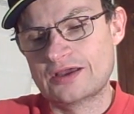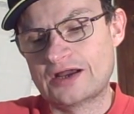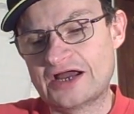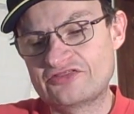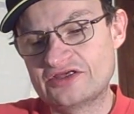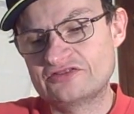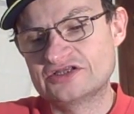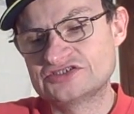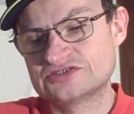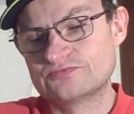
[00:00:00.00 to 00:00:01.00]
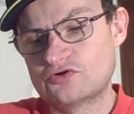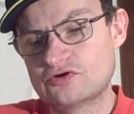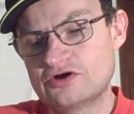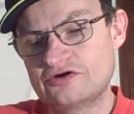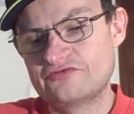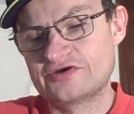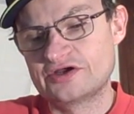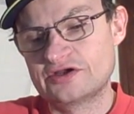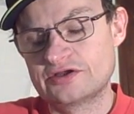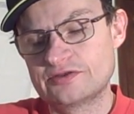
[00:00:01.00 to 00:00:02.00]
I think this is more of
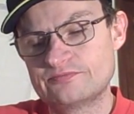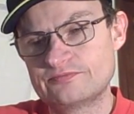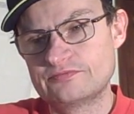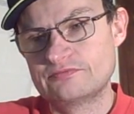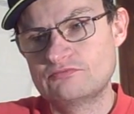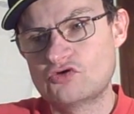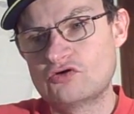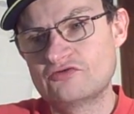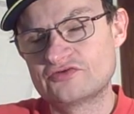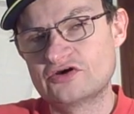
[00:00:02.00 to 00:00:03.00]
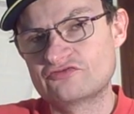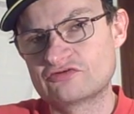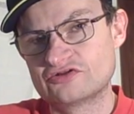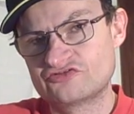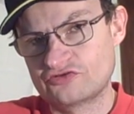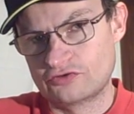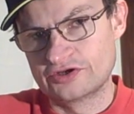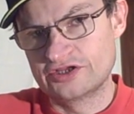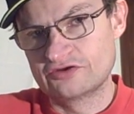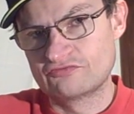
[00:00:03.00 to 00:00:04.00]
an off-grid
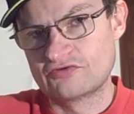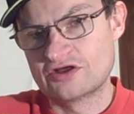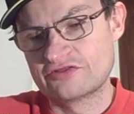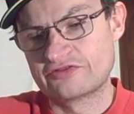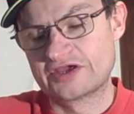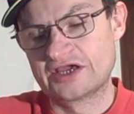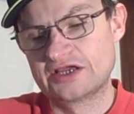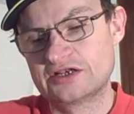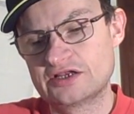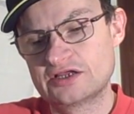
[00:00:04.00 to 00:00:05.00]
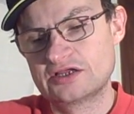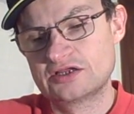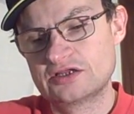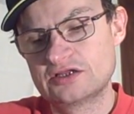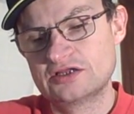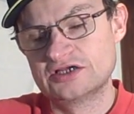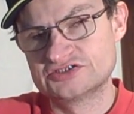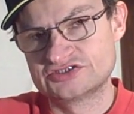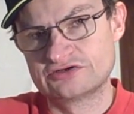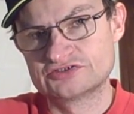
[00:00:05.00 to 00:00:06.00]
toy rather than a
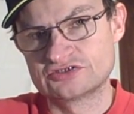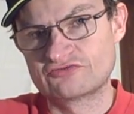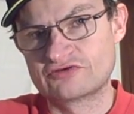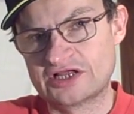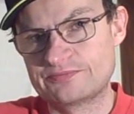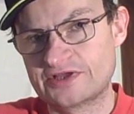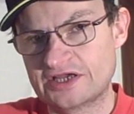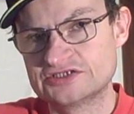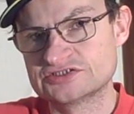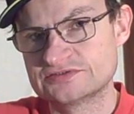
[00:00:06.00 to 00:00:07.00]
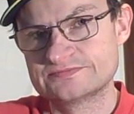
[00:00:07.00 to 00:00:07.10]
serious off-grid application.